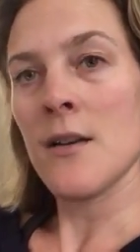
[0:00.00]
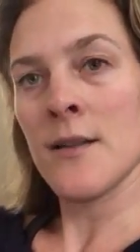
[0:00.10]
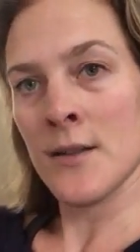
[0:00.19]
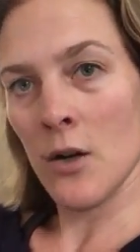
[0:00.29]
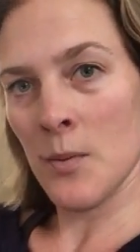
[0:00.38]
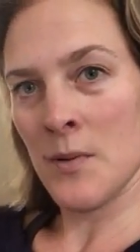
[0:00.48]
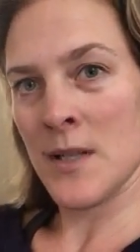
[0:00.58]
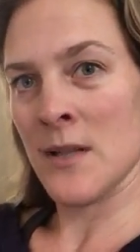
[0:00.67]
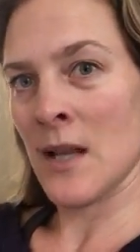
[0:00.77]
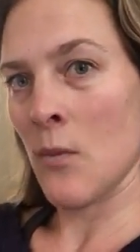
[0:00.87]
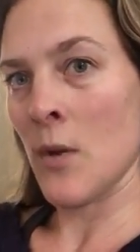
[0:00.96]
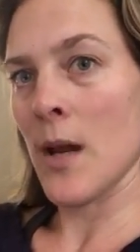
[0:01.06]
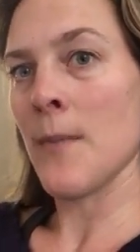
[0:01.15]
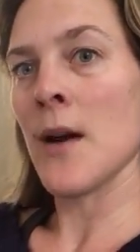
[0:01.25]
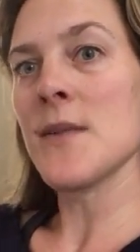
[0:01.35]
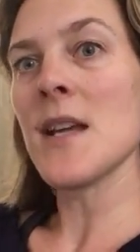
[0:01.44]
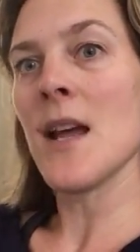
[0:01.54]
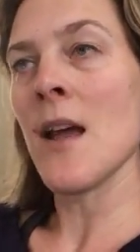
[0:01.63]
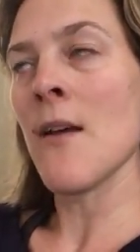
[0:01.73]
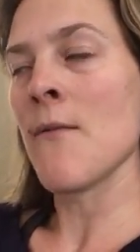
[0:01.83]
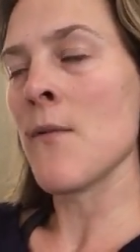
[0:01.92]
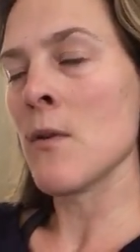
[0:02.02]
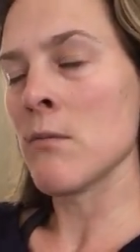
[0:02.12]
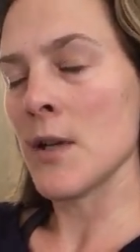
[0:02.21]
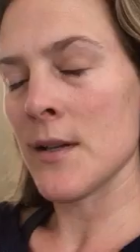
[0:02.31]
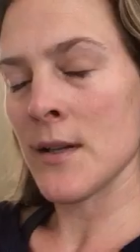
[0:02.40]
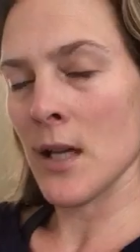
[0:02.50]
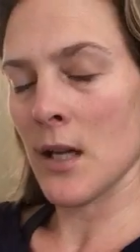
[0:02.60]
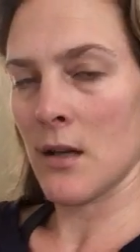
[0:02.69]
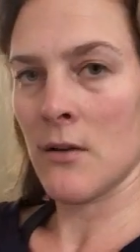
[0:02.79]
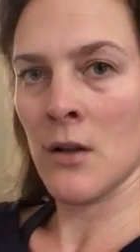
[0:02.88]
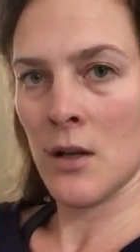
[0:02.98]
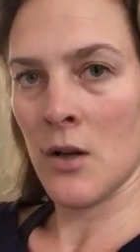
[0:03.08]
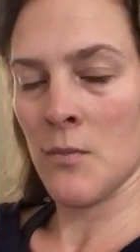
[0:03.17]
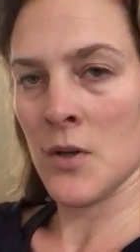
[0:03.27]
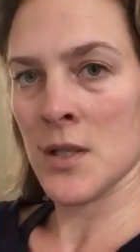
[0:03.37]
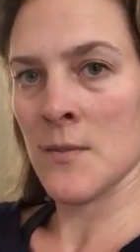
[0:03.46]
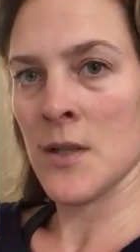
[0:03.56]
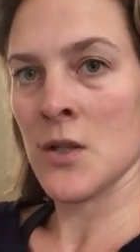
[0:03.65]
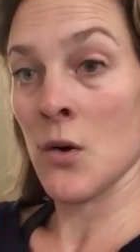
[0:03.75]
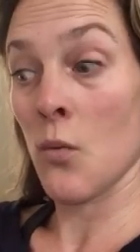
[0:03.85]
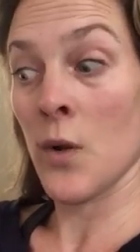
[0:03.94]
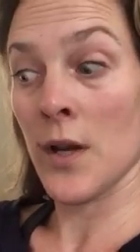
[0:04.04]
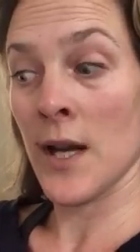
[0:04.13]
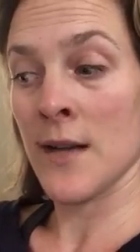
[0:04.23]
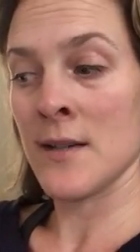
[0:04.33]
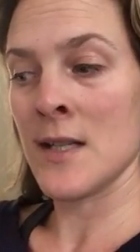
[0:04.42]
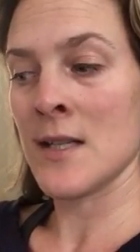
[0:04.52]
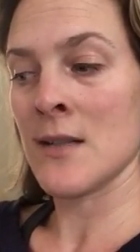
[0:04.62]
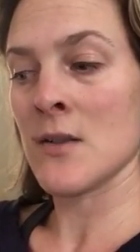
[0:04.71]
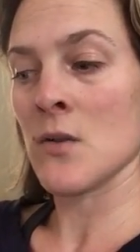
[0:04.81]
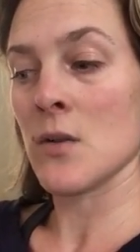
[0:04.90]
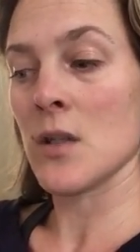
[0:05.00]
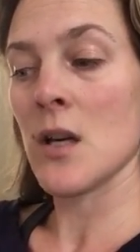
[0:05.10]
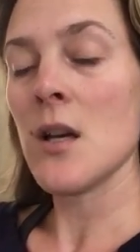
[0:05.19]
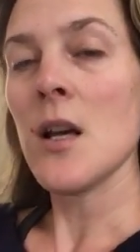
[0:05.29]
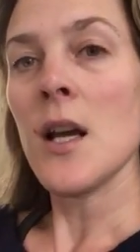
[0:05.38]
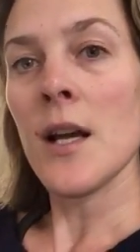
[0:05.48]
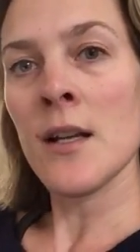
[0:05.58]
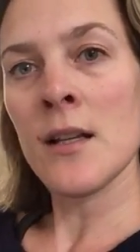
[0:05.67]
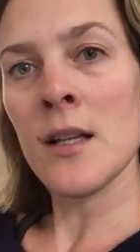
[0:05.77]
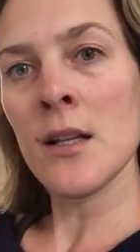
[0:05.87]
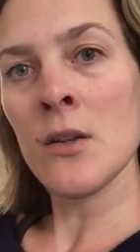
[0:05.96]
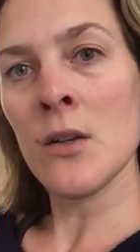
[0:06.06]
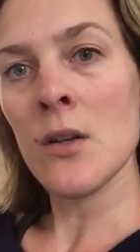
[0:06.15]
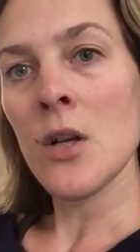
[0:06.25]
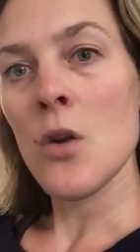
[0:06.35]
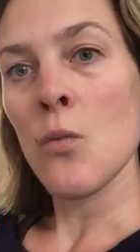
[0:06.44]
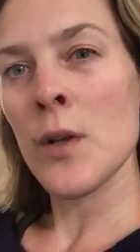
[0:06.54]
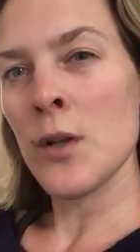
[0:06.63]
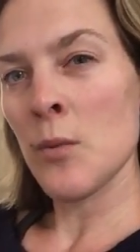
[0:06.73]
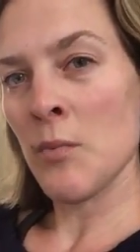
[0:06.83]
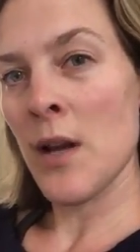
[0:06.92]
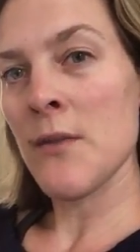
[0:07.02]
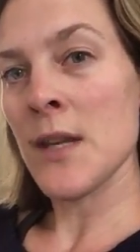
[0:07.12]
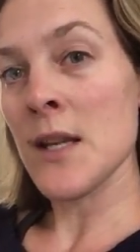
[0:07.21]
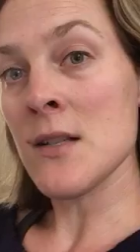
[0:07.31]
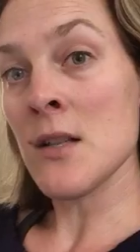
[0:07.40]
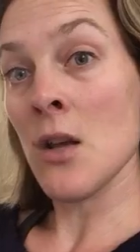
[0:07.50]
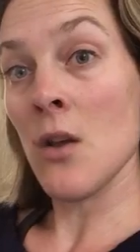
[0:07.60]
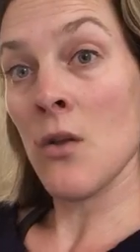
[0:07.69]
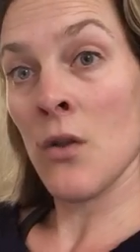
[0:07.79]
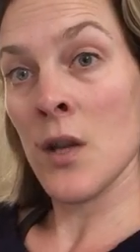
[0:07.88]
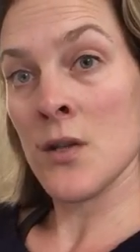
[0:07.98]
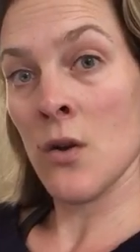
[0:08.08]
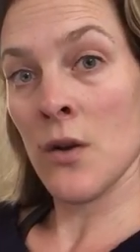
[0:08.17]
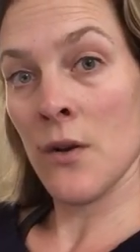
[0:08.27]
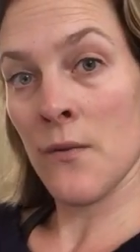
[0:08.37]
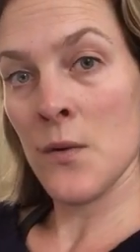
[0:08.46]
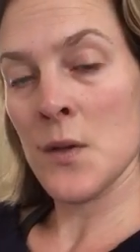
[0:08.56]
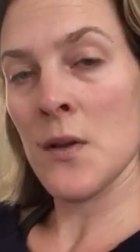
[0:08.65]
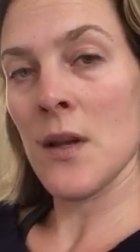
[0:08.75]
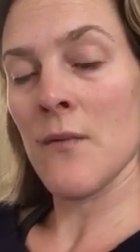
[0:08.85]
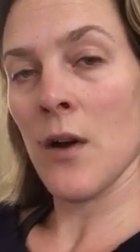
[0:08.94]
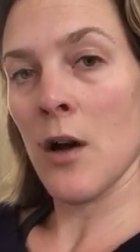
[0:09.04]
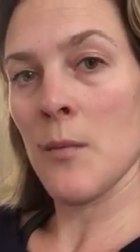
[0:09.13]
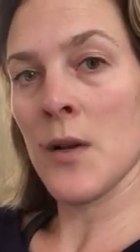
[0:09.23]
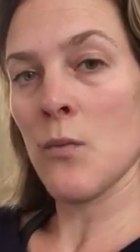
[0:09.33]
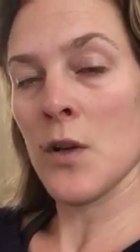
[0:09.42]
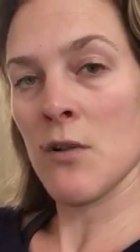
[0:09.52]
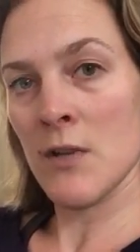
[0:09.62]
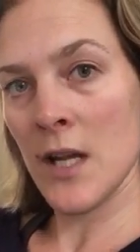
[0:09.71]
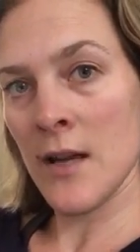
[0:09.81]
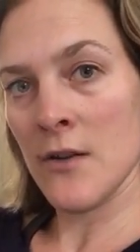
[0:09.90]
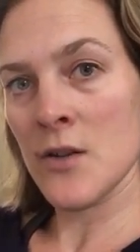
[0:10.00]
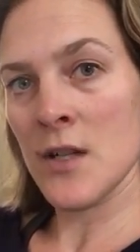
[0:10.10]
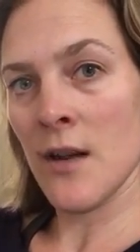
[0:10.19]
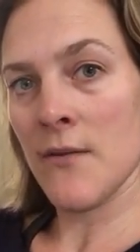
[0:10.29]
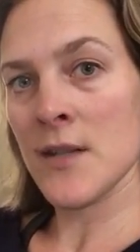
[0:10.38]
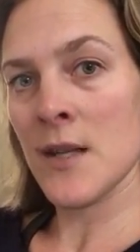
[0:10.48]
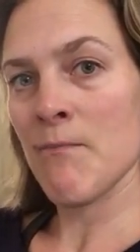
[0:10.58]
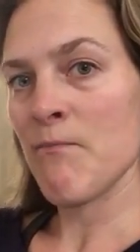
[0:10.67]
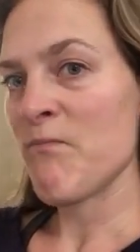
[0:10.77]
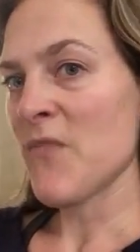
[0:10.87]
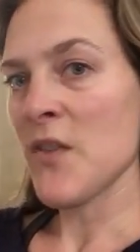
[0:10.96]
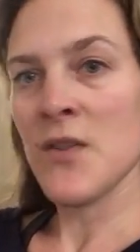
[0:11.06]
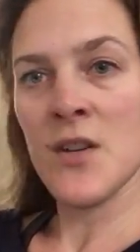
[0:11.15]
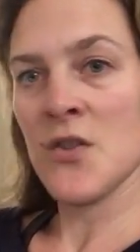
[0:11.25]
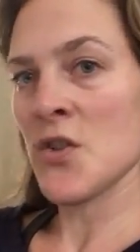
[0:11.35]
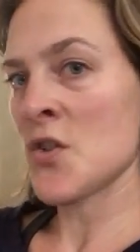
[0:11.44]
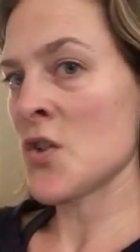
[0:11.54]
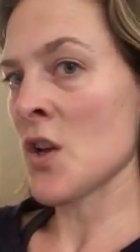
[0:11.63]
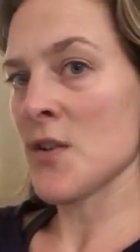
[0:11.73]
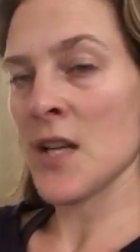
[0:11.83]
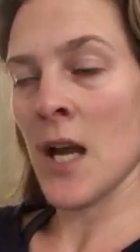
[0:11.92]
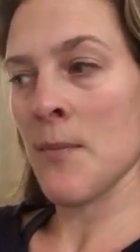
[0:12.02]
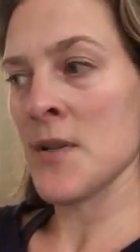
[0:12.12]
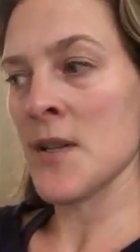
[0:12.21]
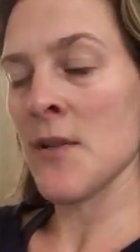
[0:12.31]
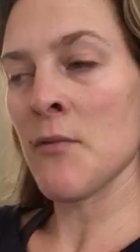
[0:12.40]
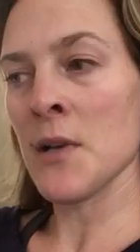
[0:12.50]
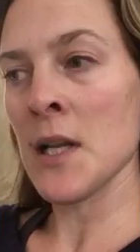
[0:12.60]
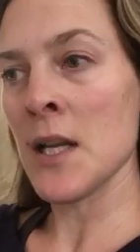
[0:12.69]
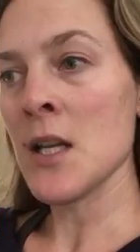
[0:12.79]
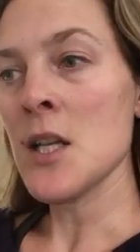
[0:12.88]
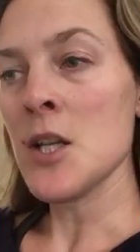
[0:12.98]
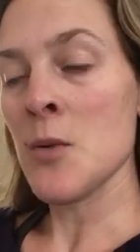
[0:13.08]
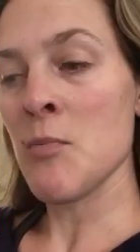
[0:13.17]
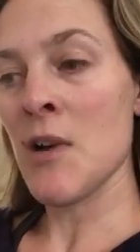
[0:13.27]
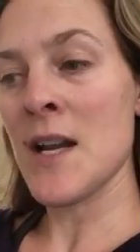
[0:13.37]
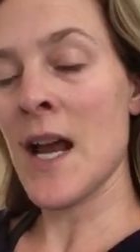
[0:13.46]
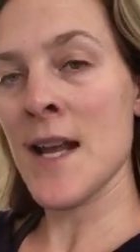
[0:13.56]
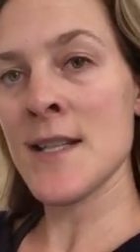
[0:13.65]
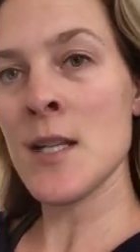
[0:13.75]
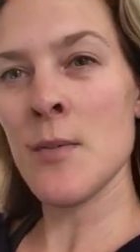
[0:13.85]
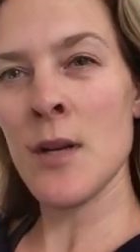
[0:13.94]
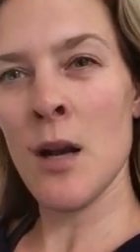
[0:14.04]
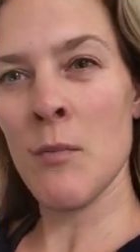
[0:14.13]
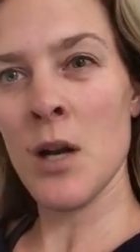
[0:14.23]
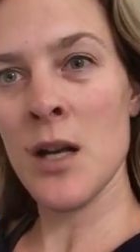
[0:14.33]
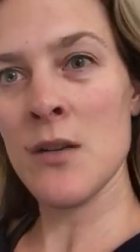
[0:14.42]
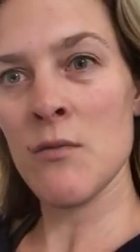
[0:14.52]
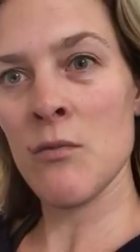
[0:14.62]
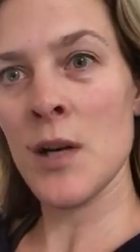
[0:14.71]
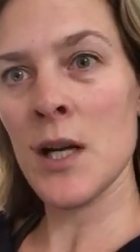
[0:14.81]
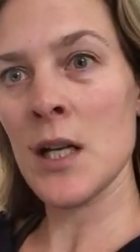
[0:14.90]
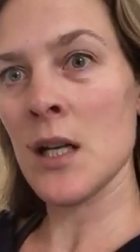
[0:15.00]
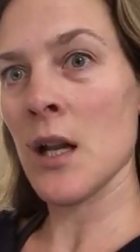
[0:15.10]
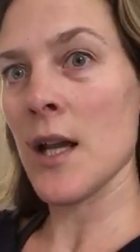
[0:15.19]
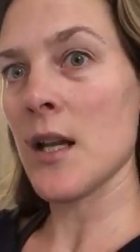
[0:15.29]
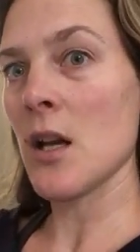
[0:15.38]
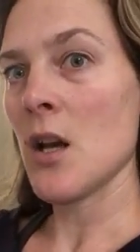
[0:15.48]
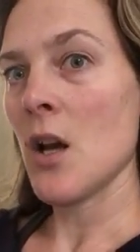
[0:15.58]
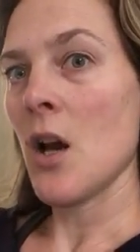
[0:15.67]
because it operated that way about everything that it could possibly do when I had an eating disorder. And I think that when your brain thinks that there's not enough food in the environment, when you're in energy deficit, things just start to happen differently. Your brain has to become kind of really like,